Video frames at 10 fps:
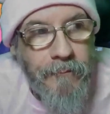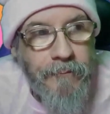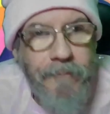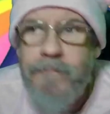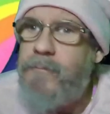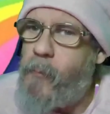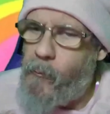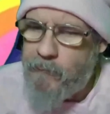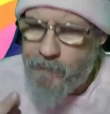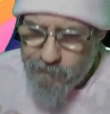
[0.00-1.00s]
Mmm.
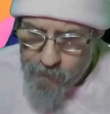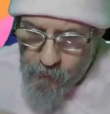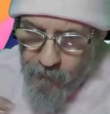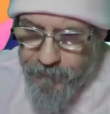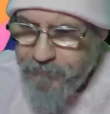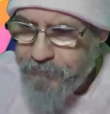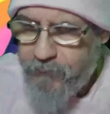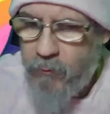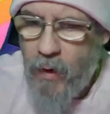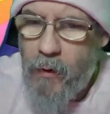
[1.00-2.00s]

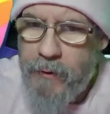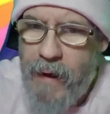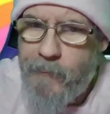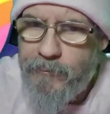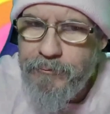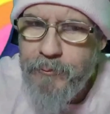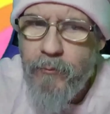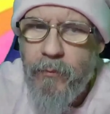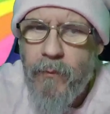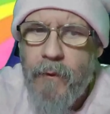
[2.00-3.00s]
Oh, yeah.
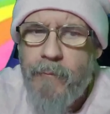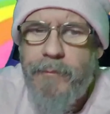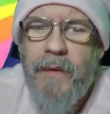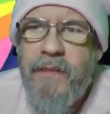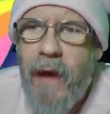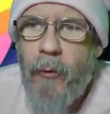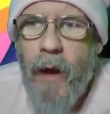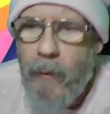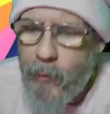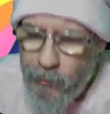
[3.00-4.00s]
The sour apple.